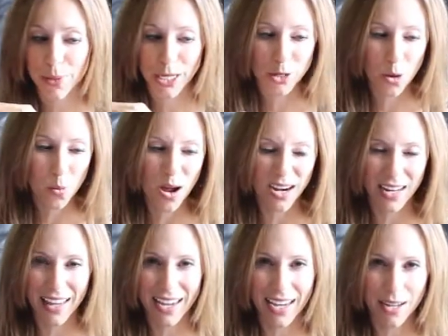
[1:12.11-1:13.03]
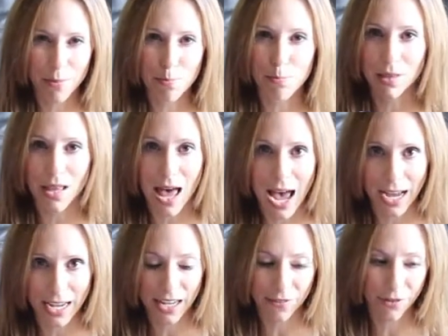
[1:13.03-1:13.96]
but you don't want like a
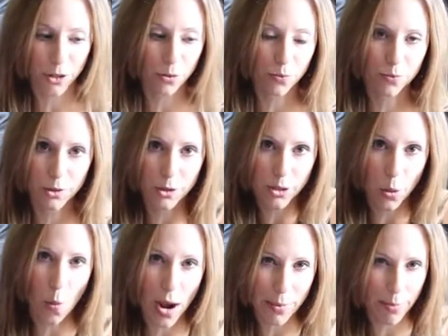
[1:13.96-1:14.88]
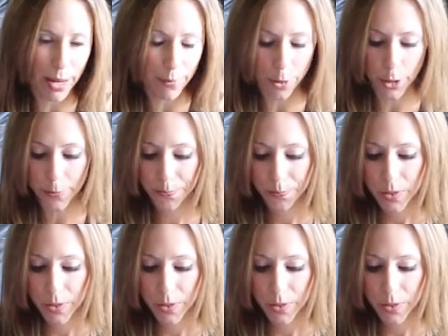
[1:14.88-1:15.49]
black if you're using white paper.